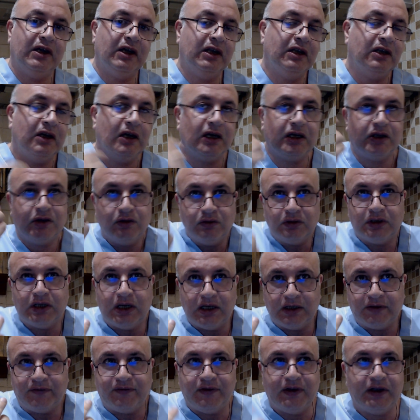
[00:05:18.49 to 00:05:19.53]
And acute
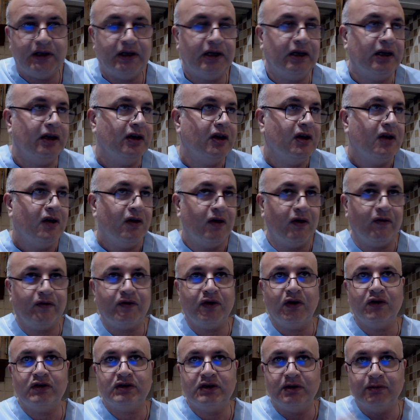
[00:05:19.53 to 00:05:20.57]
heart failure, of
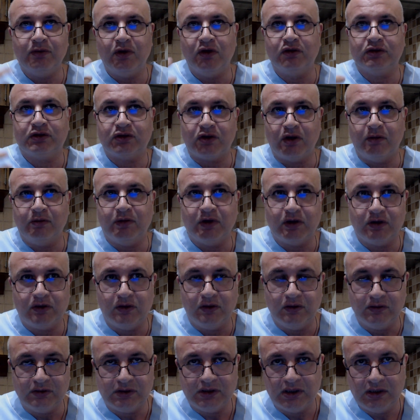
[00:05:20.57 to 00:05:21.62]
course, the most common
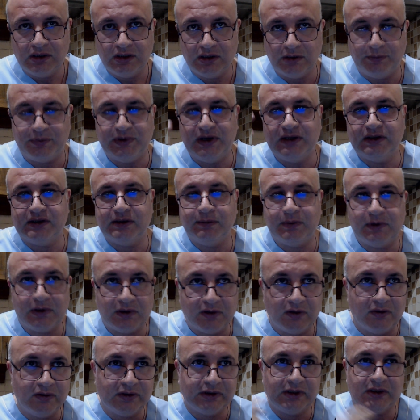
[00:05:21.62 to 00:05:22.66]
cause, the principal
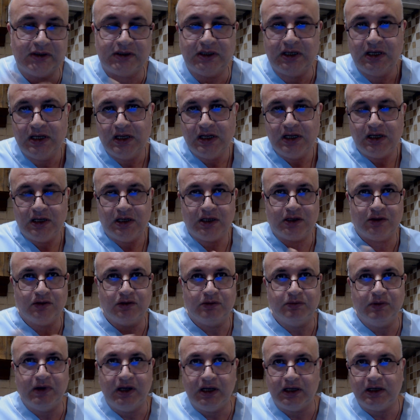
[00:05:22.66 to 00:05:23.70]
cause is uh, acute
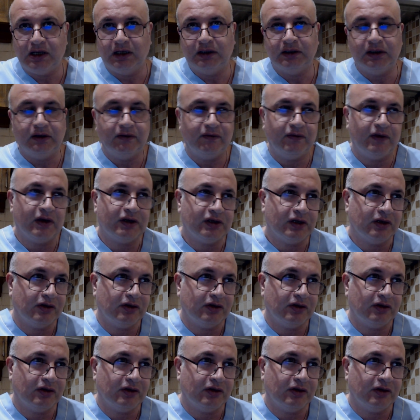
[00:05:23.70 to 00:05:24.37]
myocardial infarction.